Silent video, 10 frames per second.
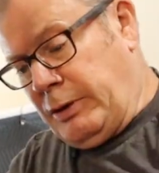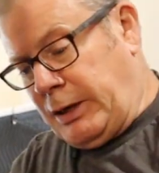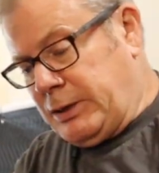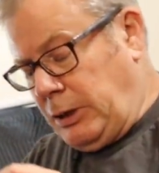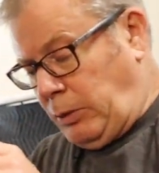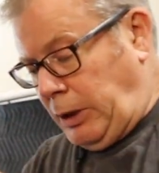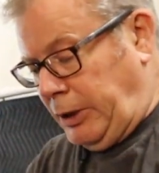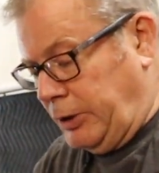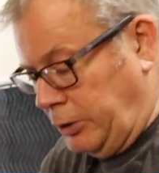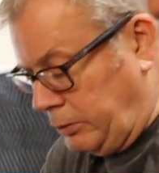Next thing we're going to
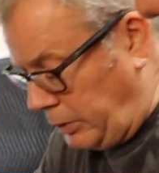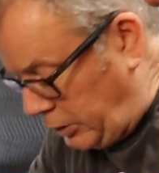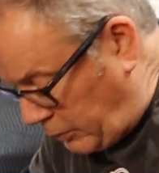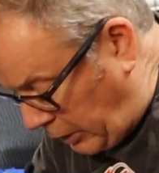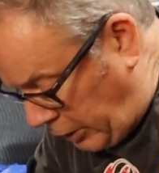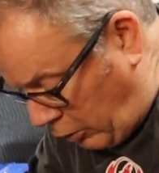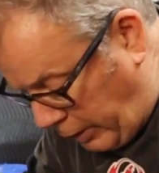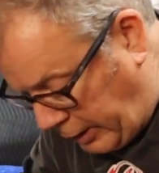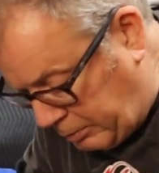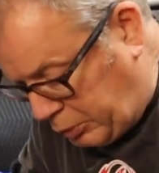do is we're going to go
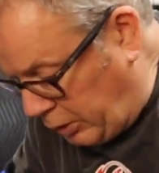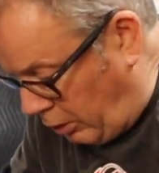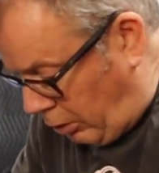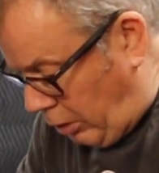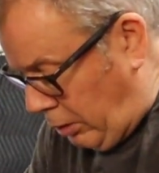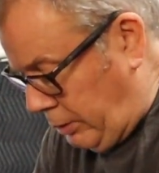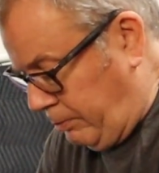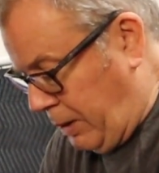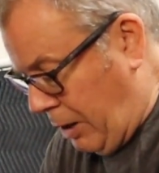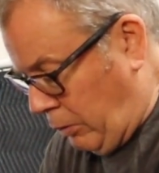ahead and put our
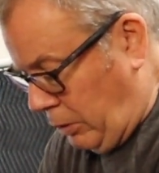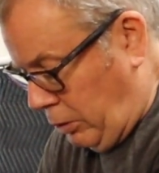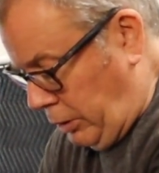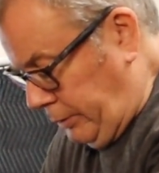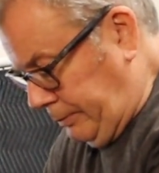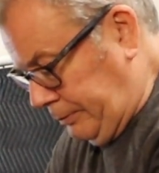power on.